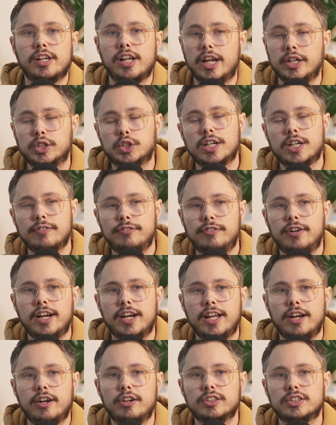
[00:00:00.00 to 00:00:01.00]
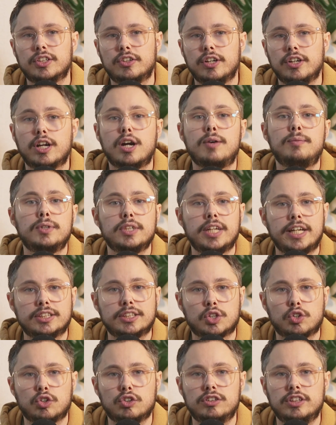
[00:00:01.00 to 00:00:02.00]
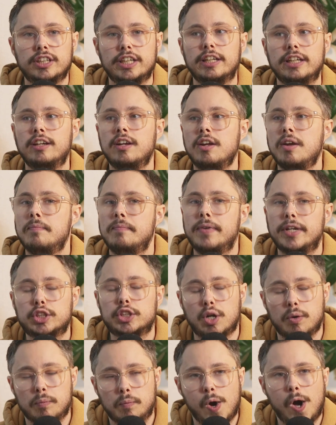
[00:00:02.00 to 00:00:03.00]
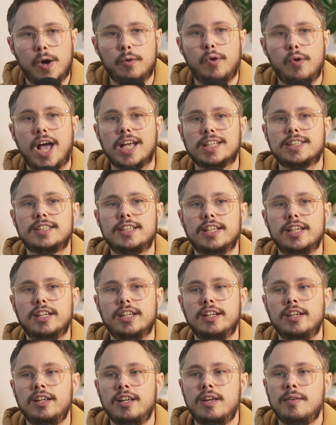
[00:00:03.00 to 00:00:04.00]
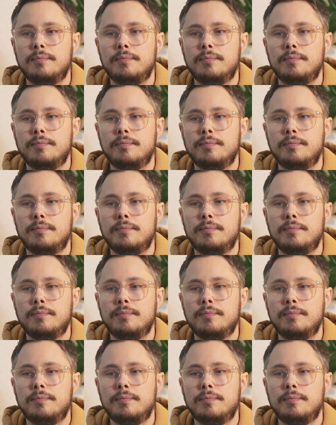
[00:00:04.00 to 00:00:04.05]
and I tried to fly to Arizona a couple days early, make sure I'm well rested,